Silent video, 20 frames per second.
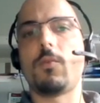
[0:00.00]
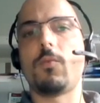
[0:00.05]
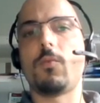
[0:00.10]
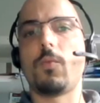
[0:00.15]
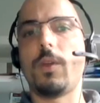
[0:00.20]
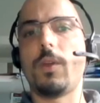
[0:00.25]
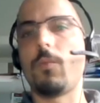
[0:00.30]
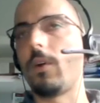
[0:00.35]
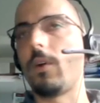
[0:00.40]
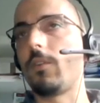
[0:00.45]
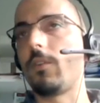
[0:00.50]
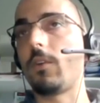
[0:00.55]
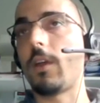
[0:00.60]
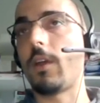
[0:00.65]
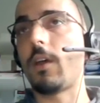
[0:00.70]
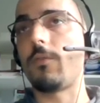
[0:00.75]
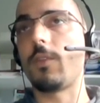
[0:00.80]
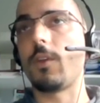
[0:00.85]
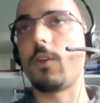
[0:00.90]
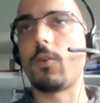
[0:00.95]
we want to
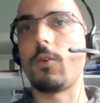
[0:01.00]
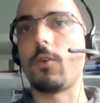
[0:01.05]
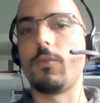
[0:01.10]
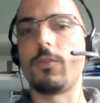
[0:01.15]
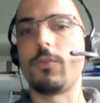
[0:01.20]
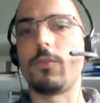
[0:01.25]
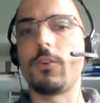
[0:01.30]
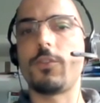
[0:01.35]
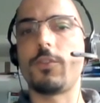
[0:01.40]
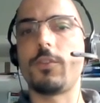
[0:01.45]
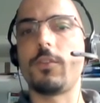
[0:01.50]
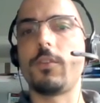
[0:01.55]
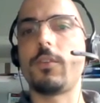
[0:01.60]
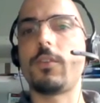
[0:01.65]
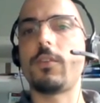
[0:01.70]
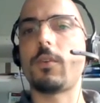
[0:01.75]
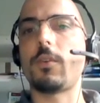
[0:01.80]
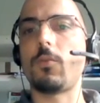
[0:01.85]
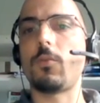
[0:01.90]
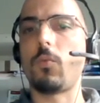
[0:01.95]
have the code
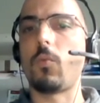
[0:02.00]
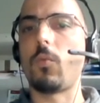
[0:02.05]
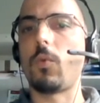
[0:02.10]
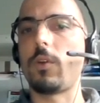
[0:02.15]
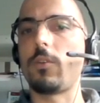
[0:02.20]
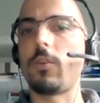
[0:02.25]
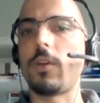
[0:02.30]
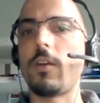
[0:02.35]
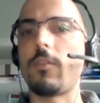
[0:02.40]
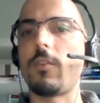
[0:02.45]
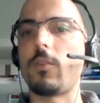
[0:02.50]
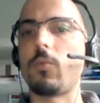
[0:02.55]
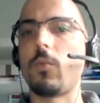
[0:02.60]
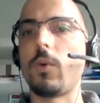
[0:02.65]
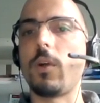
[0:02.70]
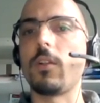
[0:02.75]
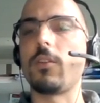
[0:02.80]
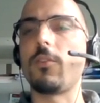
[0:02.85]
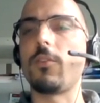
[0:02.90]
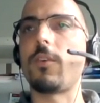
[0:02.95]
versioned, we want to have it
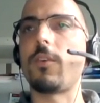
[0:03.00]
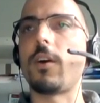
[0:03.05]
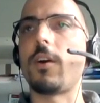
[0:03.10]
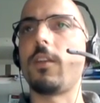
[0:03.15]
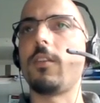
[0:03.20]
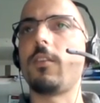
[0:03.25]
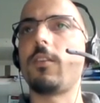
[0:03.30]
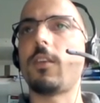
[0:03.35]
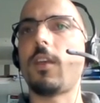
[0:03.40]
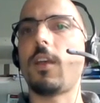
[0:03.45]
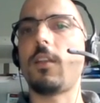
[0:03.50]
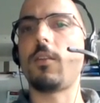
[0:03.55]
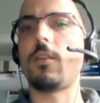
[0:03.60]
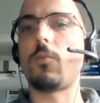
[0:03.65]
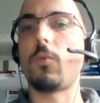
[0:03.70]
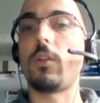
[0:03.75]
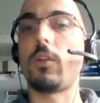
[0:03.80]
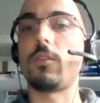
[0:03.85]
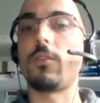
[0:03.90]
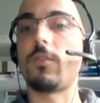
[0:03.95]
well-defined and
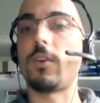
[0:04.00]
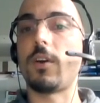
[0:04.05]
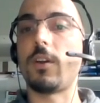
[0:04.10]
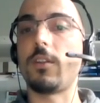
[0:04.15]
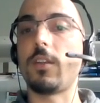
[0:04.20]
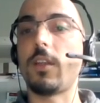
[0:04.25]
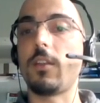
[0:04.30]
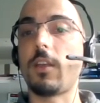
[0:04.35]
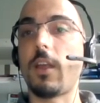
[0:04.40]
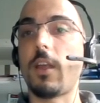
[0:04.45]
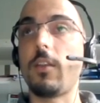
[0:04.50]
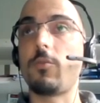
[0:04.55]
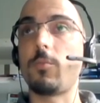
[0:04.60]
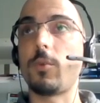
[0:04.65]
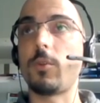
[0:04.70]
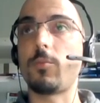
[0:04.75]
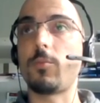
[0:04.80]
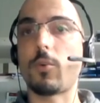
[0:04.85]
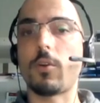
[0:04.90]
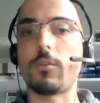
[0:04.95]
a well-defined
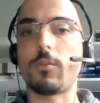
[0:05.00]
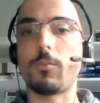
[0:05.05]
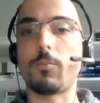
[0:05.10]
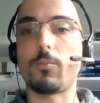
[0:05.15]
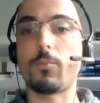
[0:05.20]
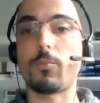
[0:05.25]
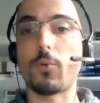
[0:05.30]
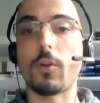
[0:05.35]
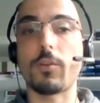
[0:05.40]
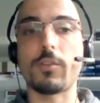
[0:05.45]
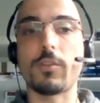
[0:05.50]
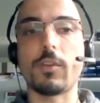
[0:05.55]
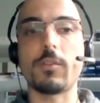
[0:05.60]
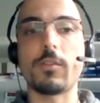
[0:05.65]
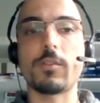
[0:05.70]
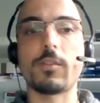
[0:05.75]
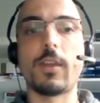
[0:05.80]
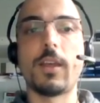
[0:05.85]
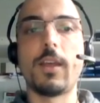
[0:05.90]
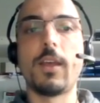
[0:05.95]
engagement
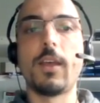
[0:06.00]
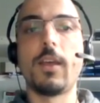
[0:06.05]
process.